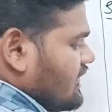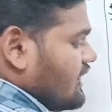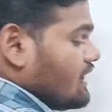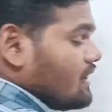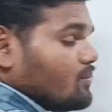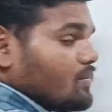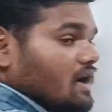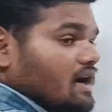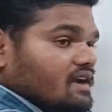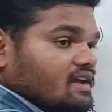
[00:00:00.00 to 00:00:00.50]

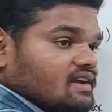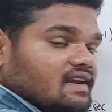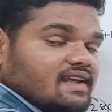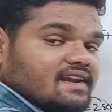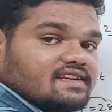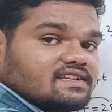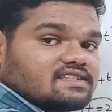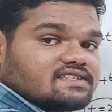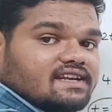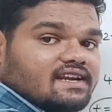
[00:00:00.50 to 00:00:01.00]
at a
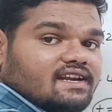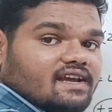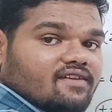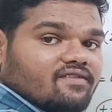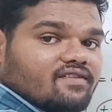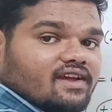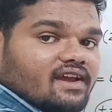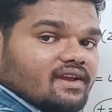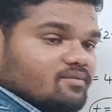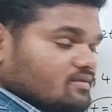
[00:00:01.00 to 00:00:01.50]
particular instant
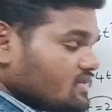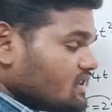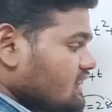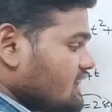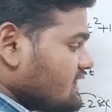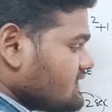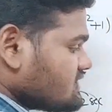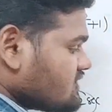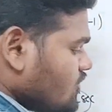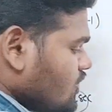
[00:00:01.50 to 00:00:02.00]
of time,
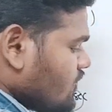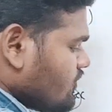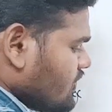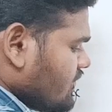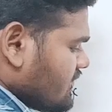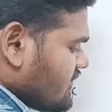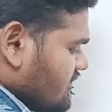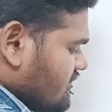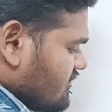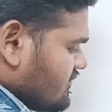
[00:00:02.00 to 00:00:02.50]
that is called
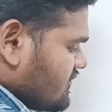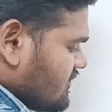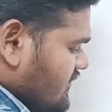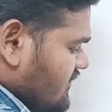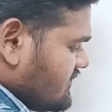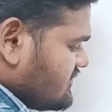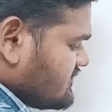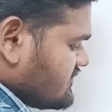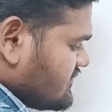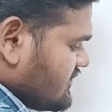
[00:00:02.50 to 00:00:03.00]
what?
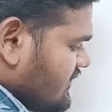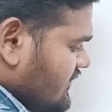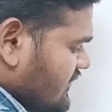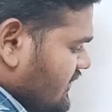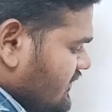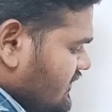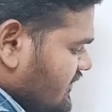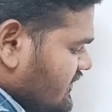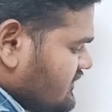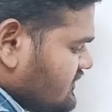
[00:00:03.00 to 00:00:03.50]

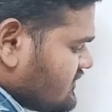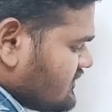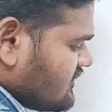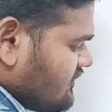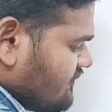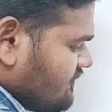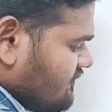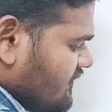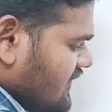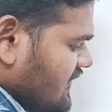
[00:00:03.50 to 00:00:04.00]
Instantaneous
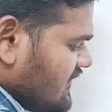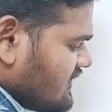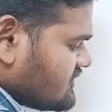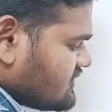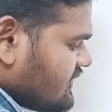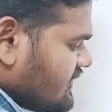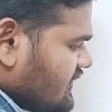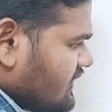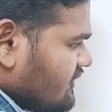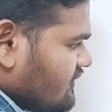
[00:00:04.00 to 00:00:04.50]

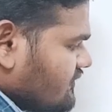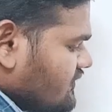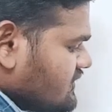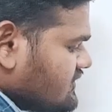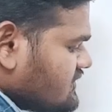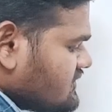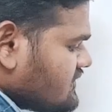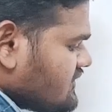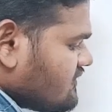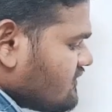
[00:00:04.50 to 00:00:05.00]
velocity,
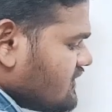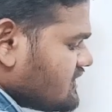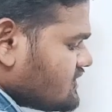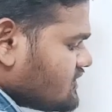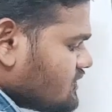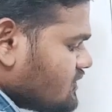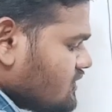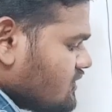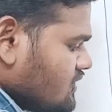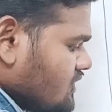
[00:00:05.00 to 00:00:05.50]
which is
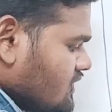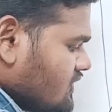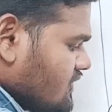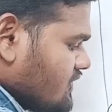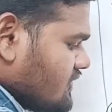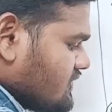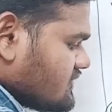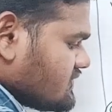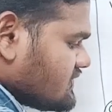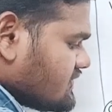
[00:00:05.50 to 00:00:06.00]
equals to
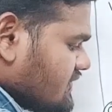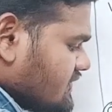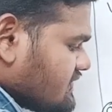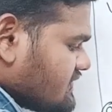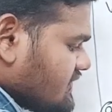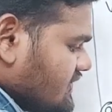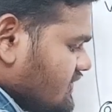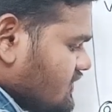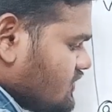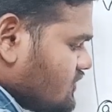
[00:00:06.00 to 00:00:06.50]

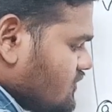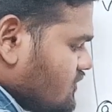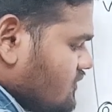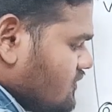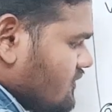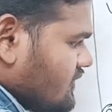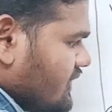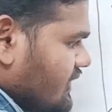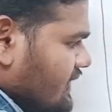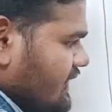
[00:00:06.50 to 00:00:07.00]
6
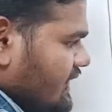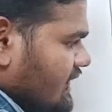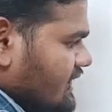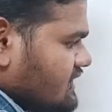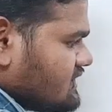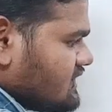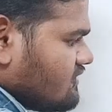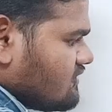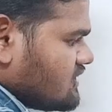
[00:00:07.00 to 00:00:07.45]
into t is